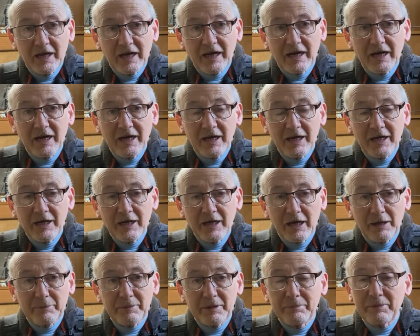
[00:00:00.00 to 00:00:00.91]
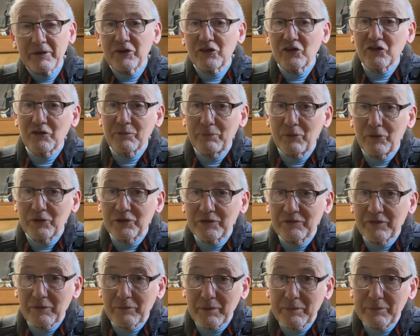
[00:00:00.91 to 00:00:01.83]
I'd be a bit disappointed if
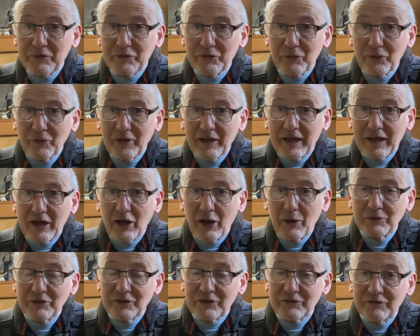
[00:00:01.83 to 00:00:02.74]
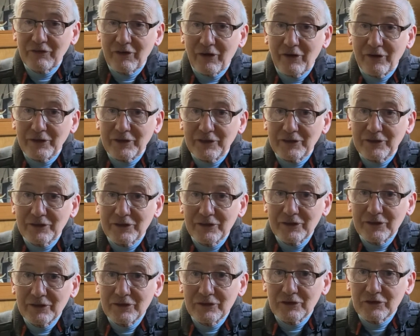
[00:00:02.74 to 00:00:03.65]
I rip it all out only to find
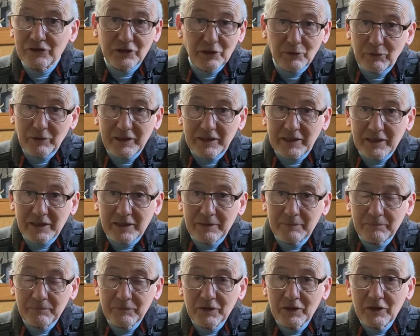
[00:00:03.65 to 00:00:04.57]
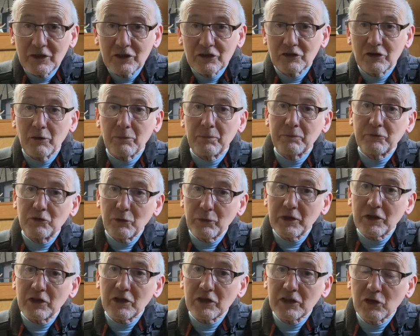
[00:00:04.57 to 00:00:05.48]
there's no leak. So
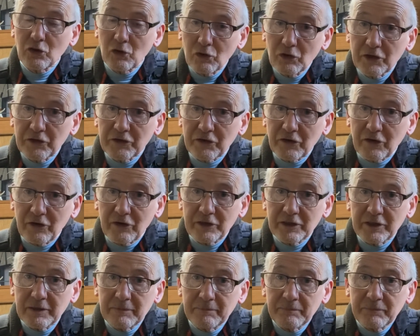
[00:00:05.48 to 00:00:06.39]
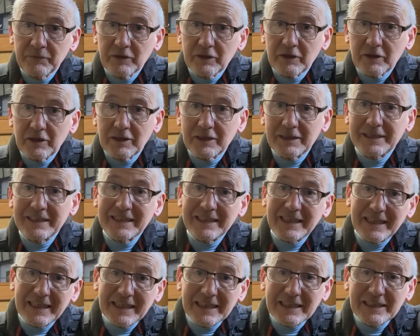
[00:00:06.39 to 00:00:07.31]
doing the colour dye is the
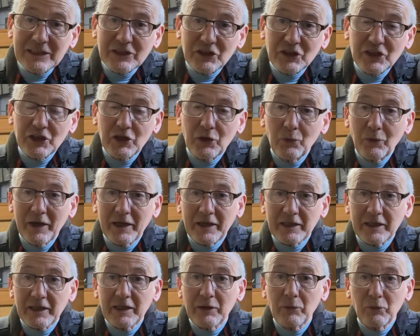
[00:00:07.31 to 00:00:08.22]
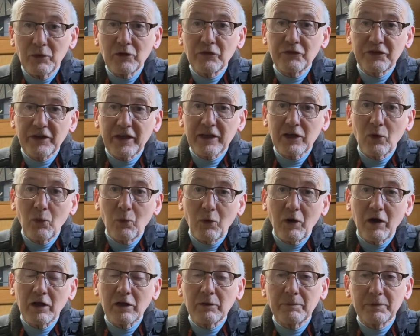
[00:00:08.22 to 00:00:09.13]
easier way. It will take a
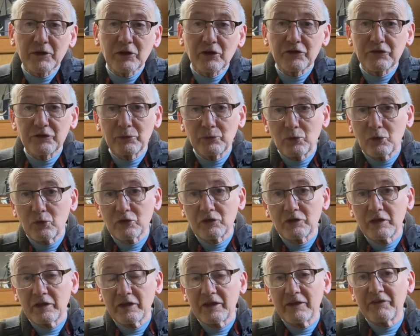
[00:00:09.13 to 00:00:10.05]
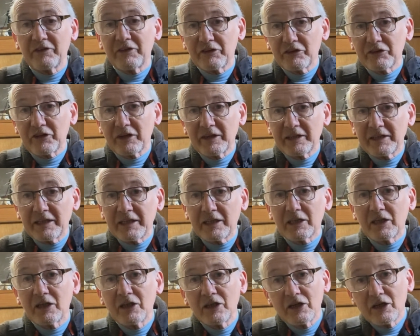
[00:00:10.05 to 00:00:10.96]
while, because the water, if it is a leak,
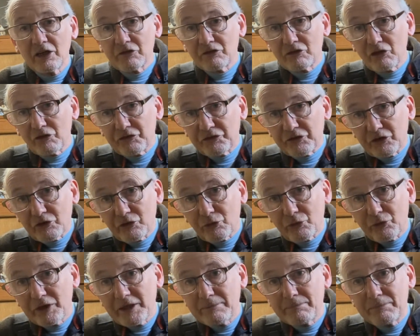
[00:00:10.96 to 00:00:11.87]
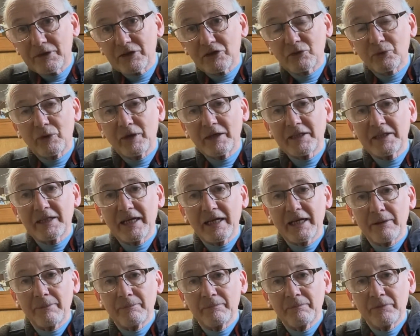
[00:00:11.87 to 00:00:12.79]
has got to creep its way
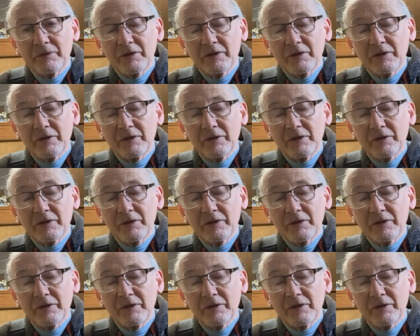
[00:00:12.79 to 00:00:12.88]
down.